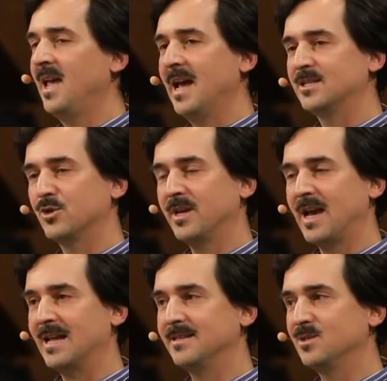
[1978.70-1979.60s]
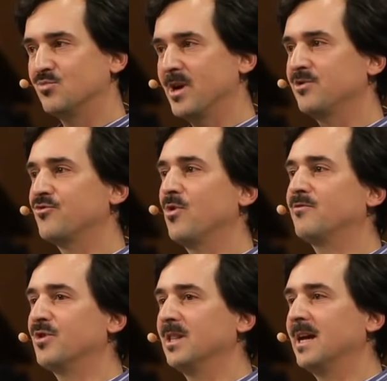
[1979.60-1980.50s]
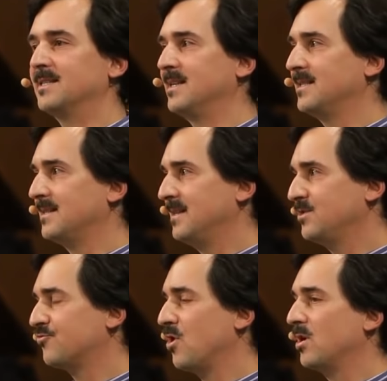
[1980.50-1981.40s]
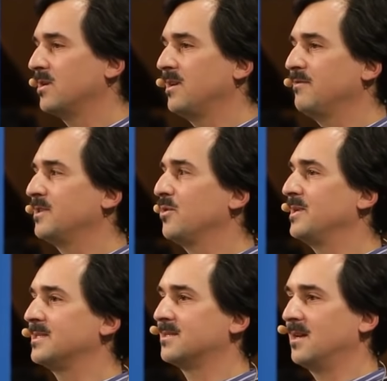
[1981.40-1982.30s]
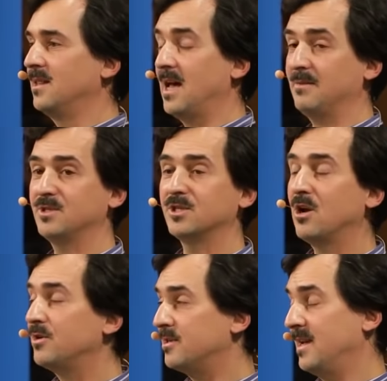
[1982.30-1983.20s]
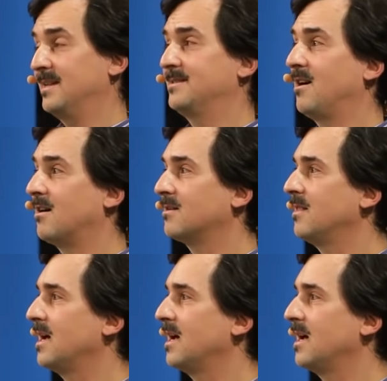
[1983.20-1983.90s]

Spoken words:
And so they had this breakthrough of realizing that this rock, even though it's a limestone, a dark